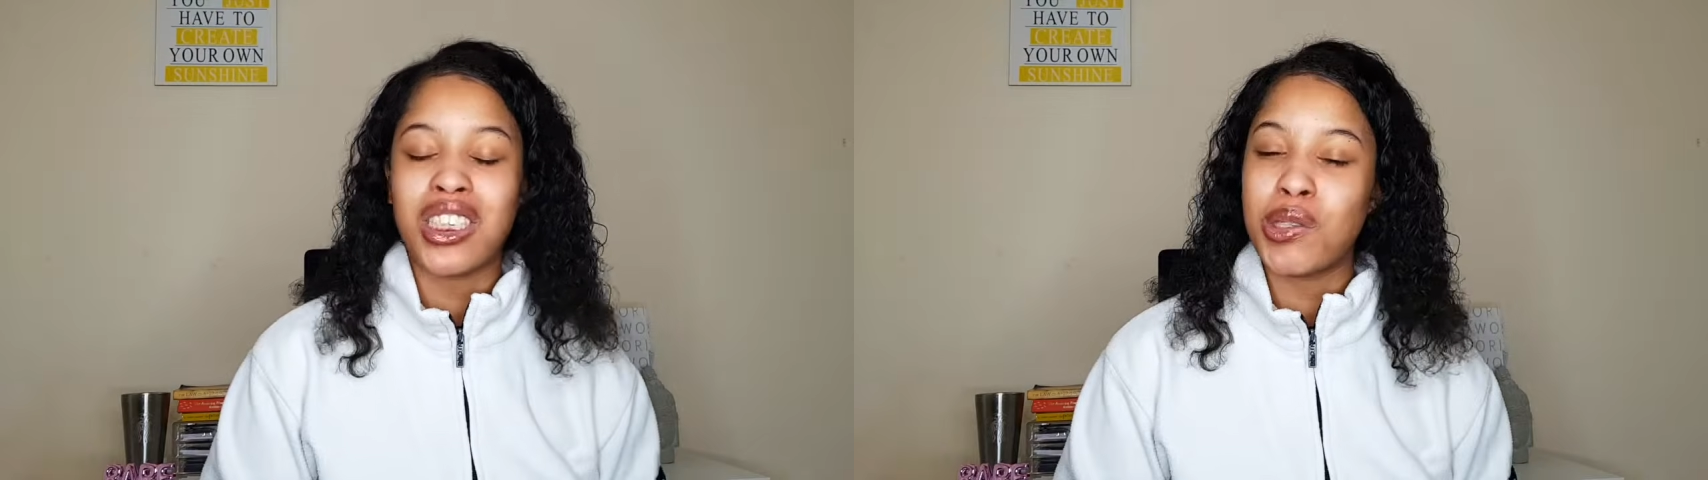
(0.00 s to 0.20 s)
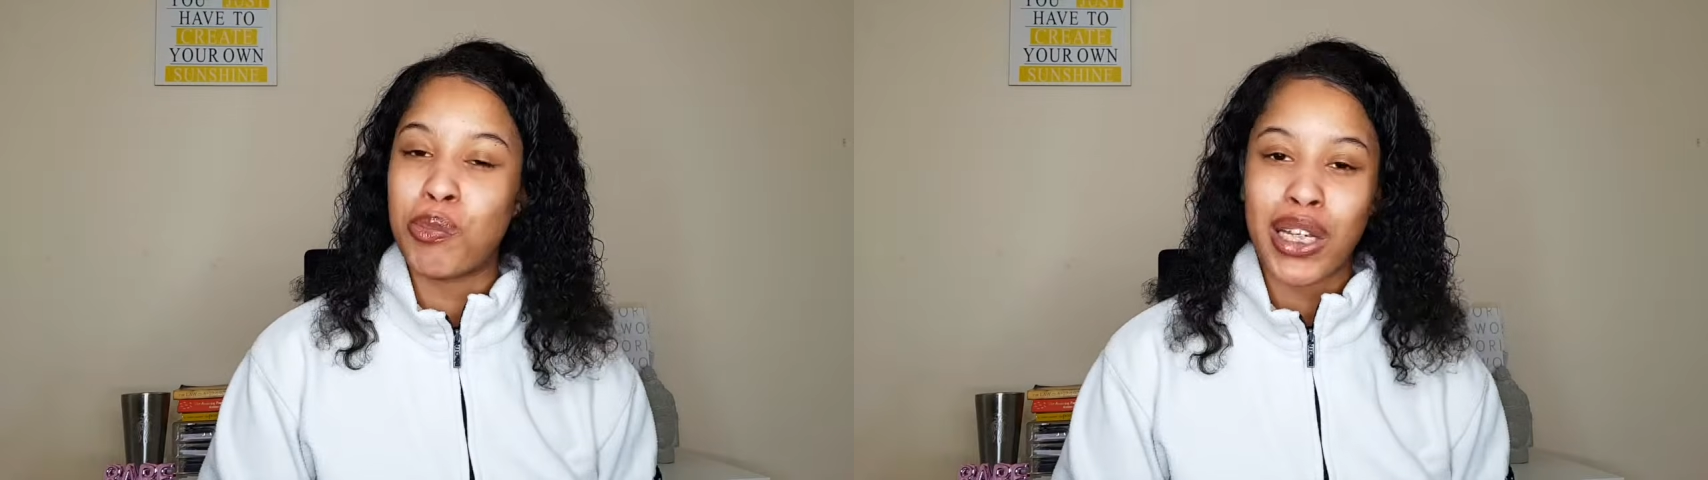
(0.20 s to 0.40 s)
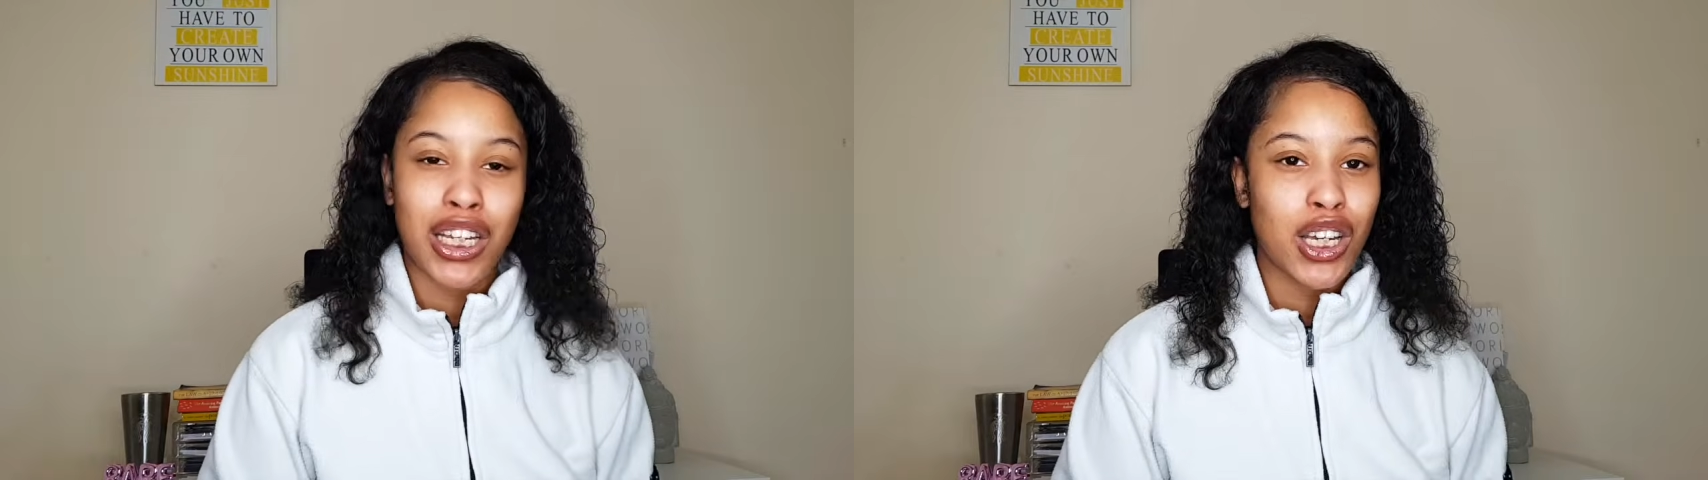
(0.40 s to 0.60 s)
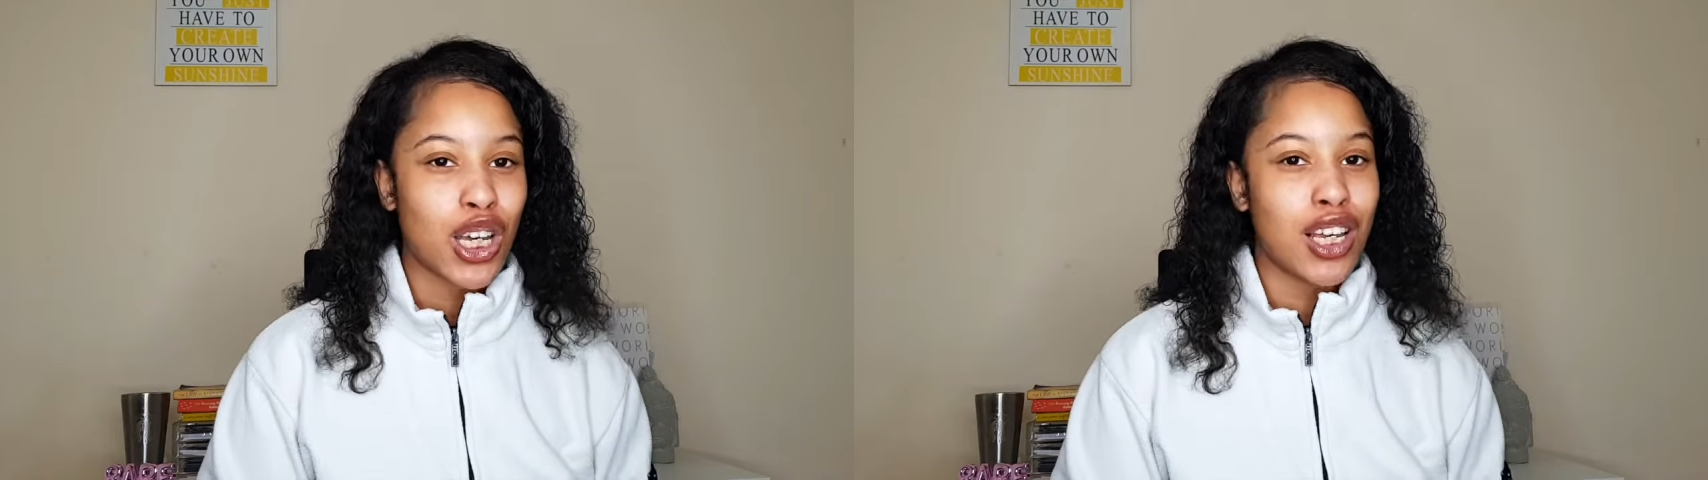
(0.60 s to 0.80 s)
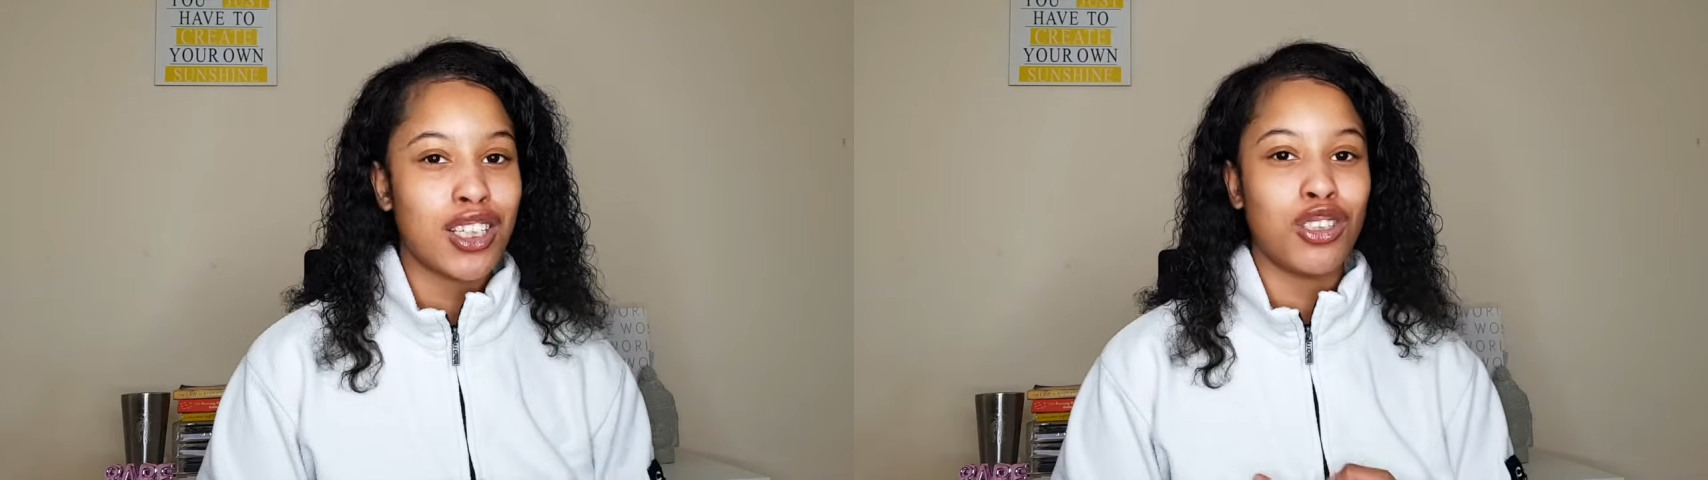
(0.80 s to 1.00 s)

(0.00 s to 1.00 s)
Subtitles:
speakers,